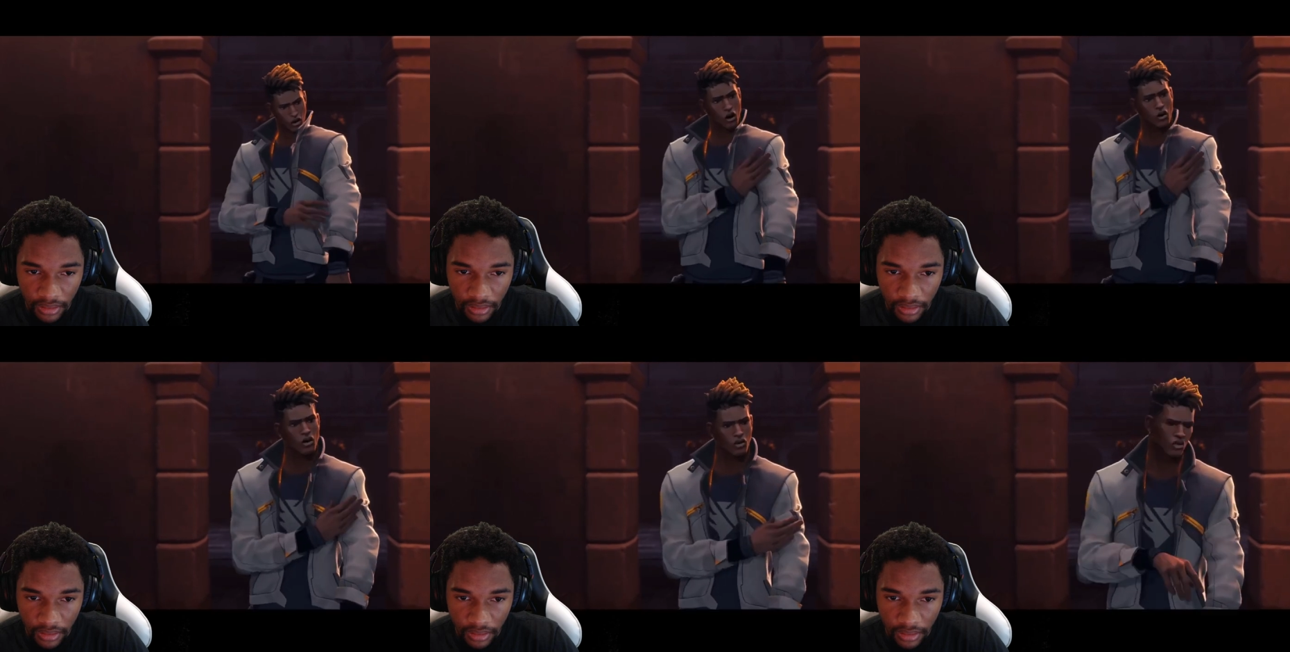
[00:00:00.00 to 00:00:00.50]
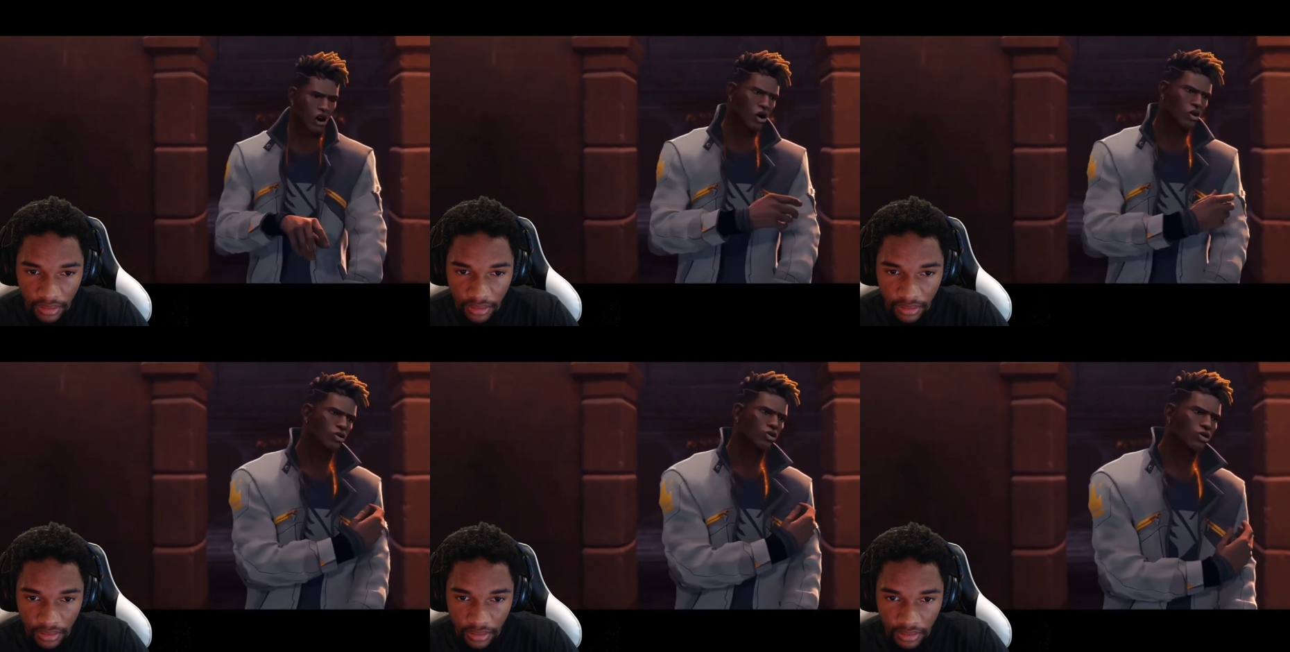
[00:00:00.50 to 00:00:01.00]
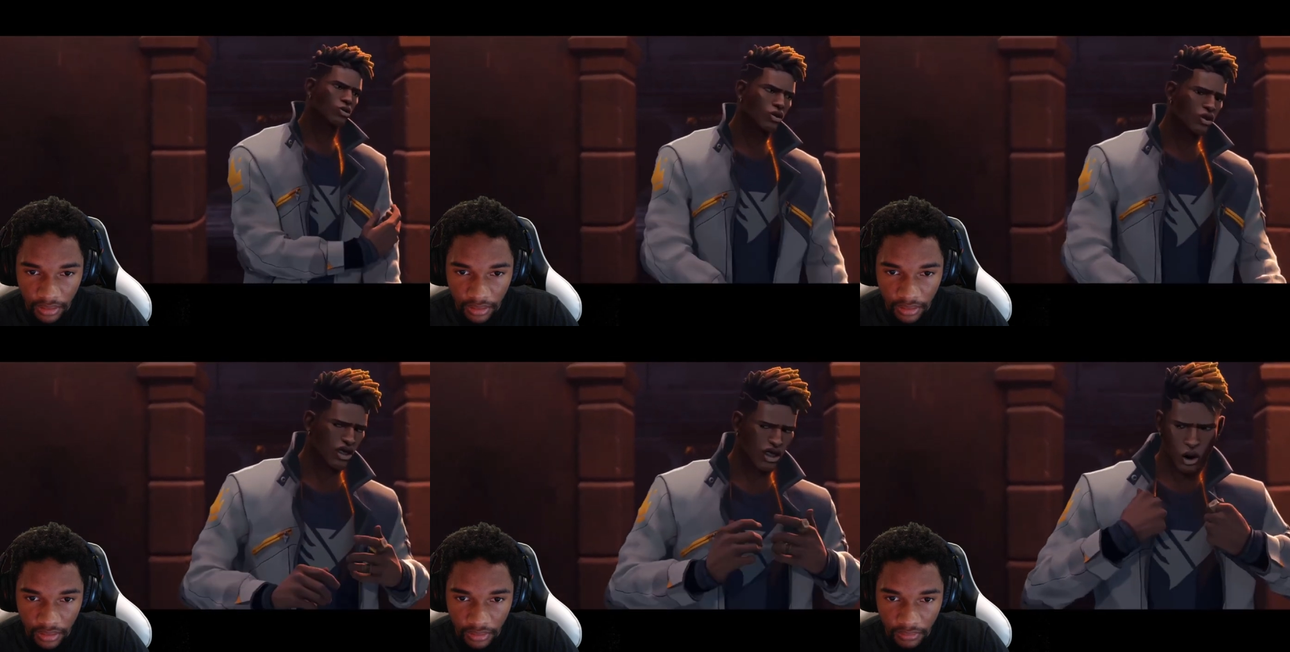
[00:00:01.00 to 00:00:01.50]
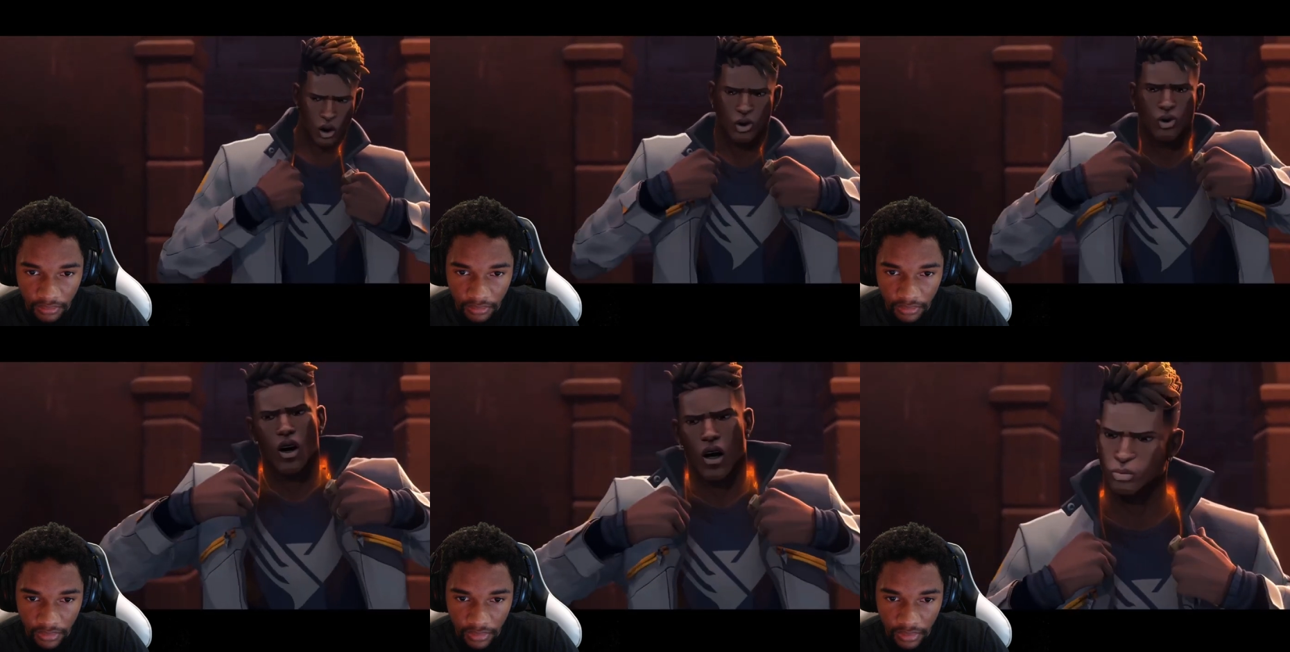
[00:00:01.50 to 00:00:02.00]
Speaker 1: Hey, Control.
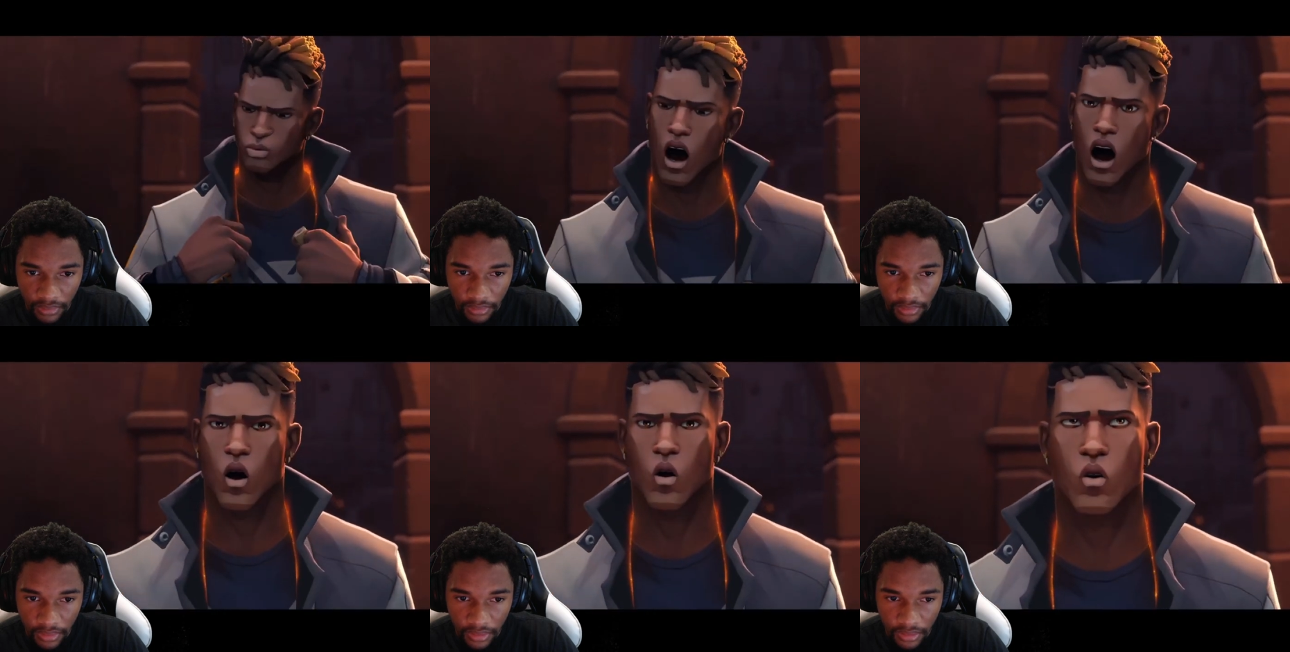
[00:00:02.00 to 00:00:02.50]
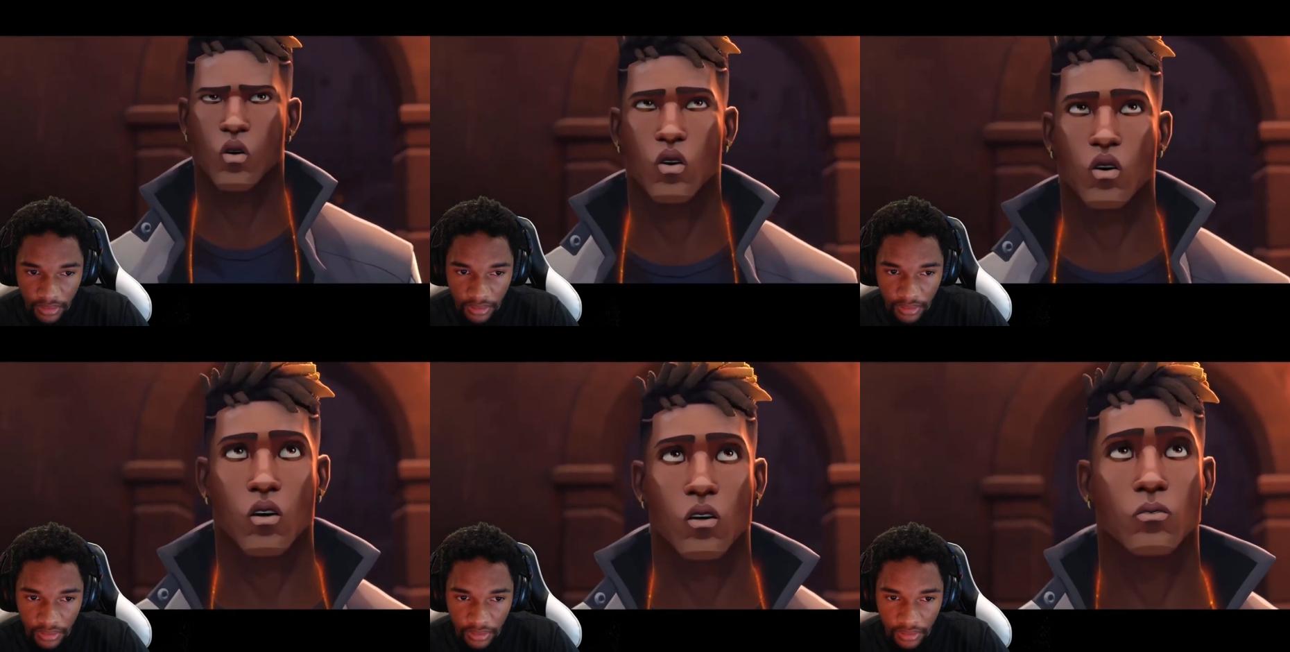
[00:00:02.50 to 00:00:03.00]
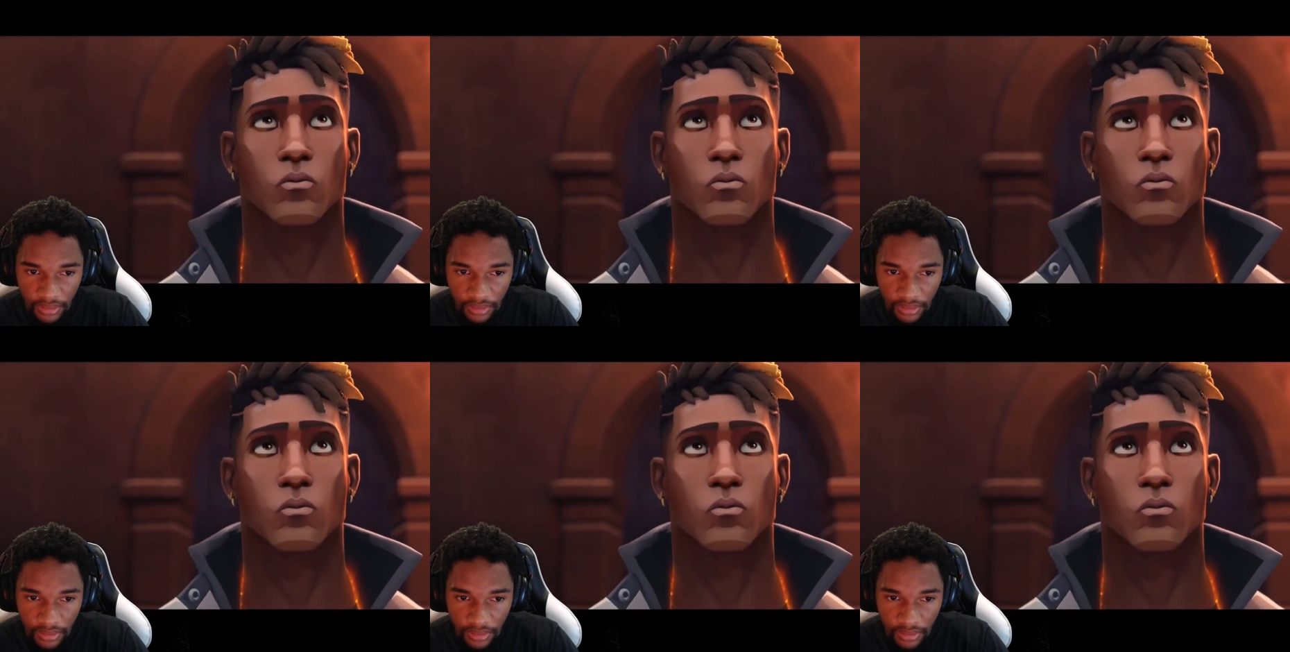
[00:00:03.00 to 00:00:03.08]
So, about the